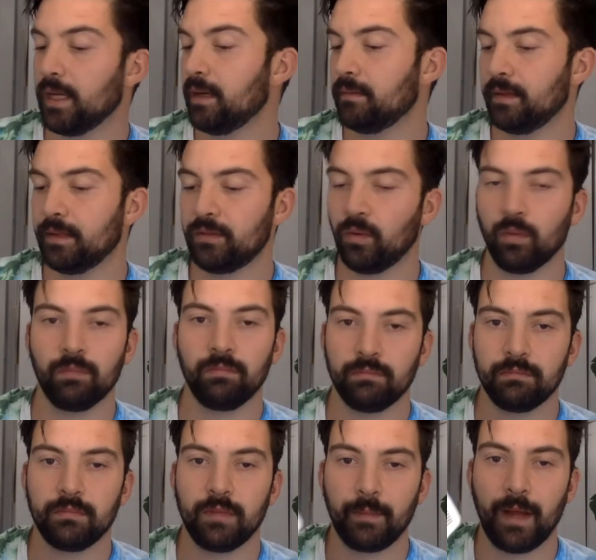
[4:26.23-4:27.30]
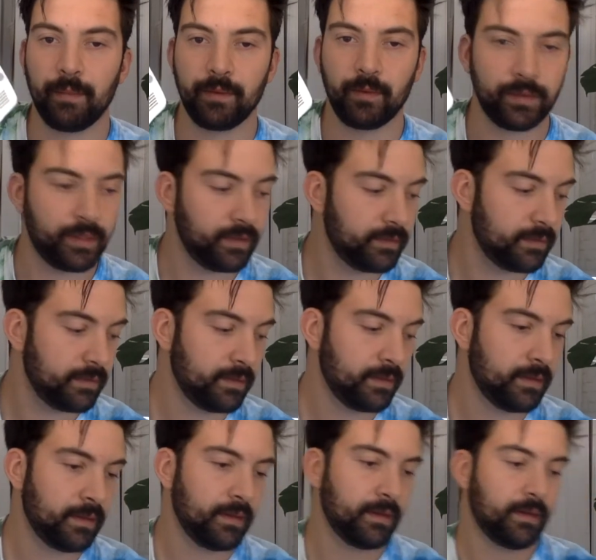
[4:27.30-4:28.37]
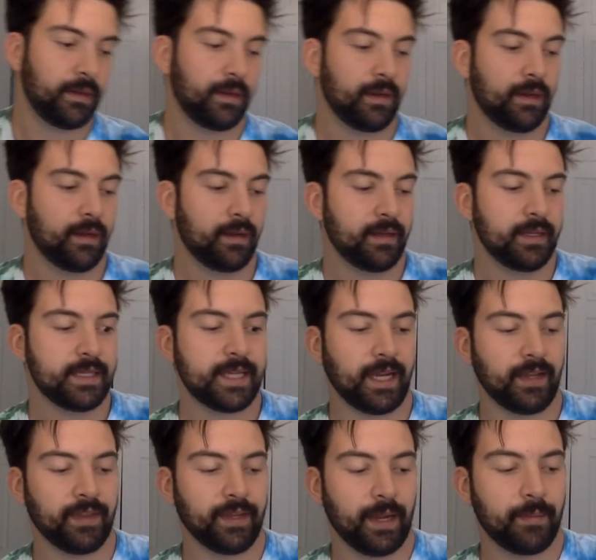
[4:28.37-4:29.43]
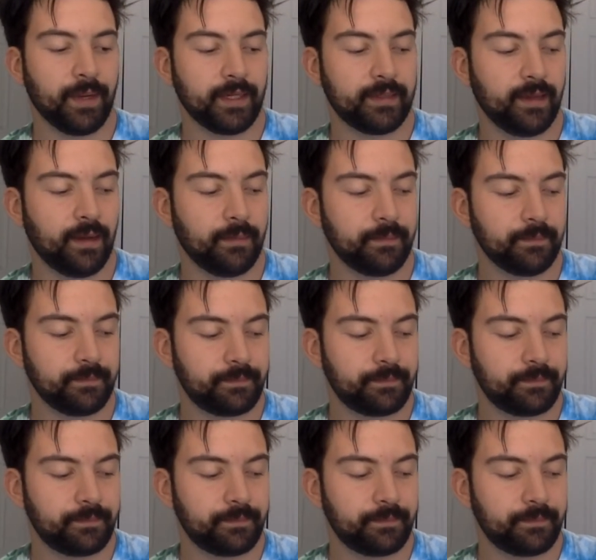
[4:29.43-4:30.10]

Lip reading: It's cool. I'm happy with this. Second thing I picked up